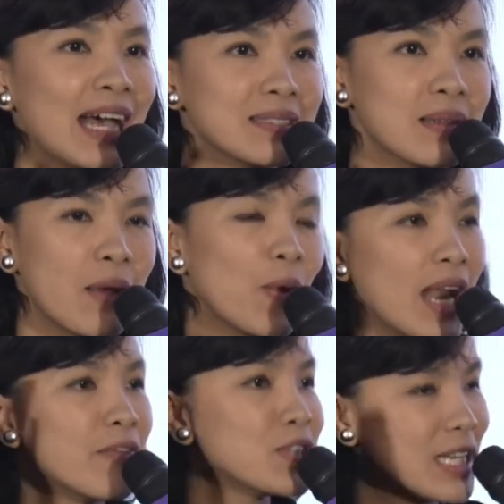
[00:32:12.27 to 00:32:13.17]

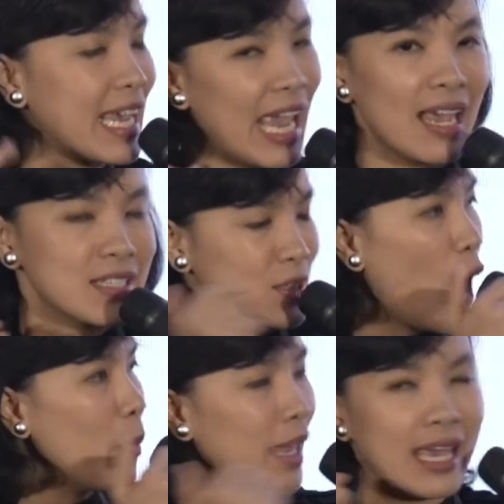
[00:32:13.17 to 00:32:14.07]
whenever she
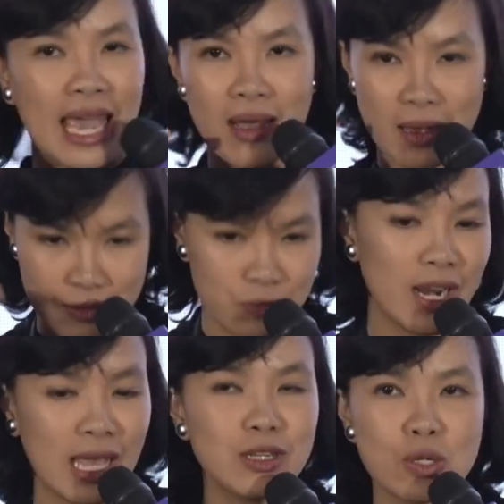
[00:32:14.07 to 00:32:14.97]
saw me
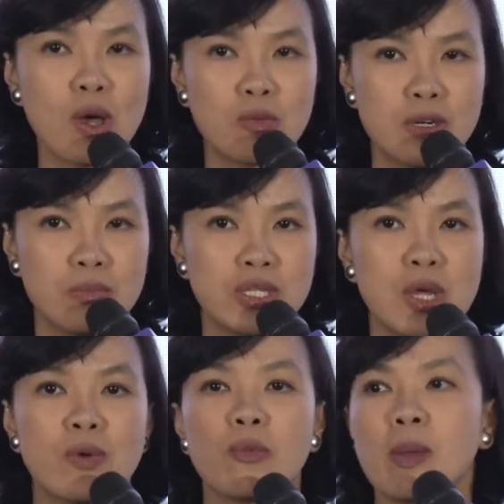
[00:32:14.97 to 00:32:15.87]
running into her room, she
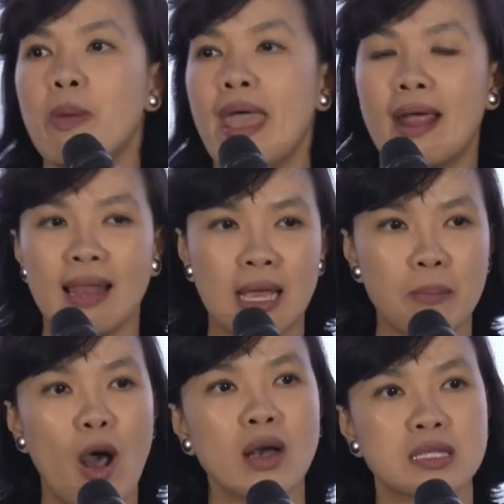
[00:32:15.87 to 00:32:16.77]
would prepare like a
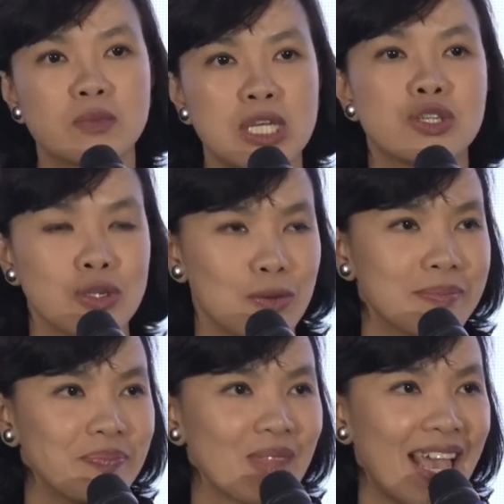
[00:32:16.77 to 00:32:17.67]
box of tissue.
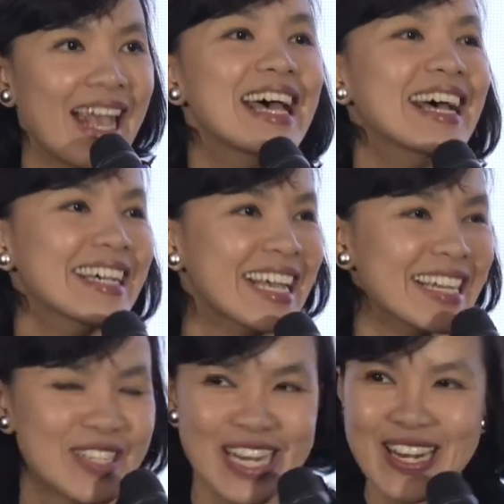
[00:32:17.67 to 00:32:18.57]

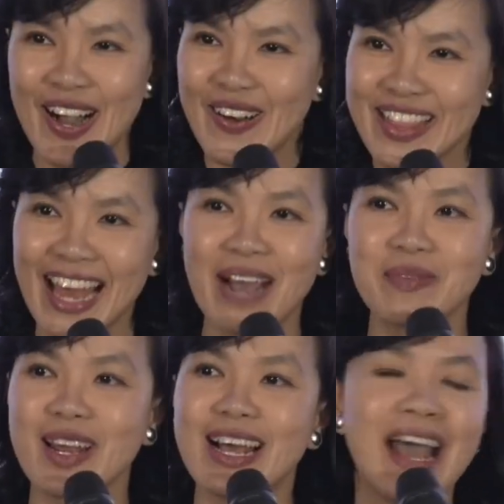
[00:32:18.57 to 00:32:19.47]
Because she know that
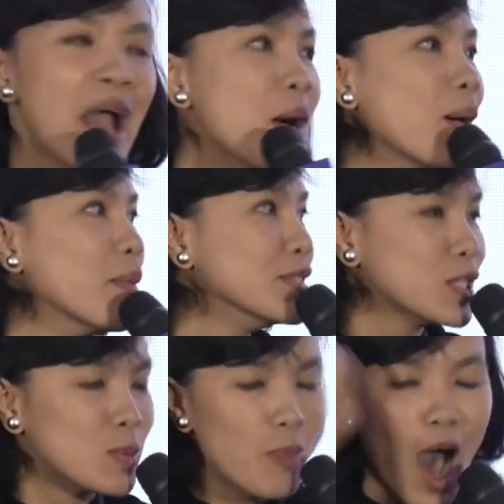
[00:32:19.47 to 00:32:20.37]
I was
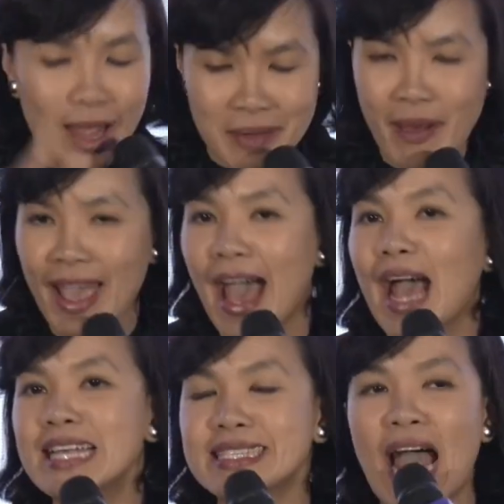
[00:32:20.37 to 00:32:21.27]
just bawling my
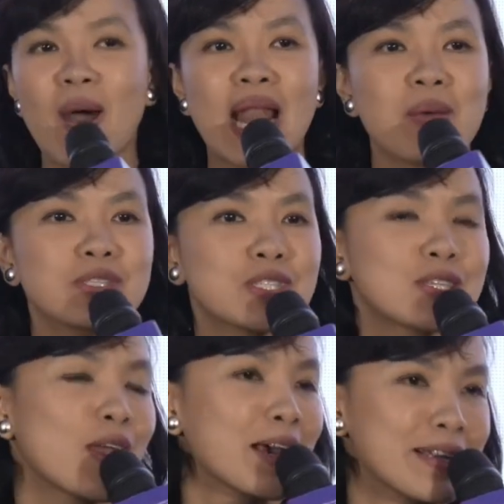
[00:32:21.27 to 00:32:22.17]
eyes out, and I was just
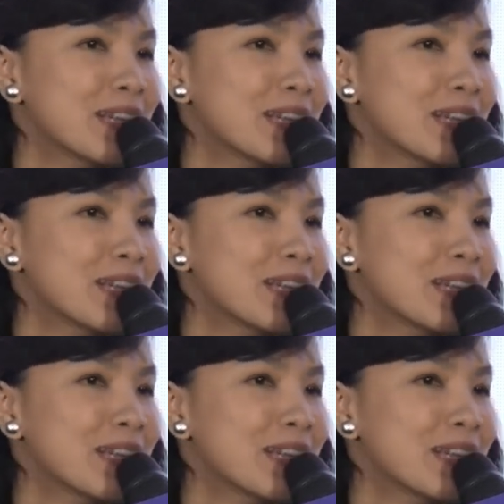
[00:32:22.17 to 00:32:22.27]
gonna,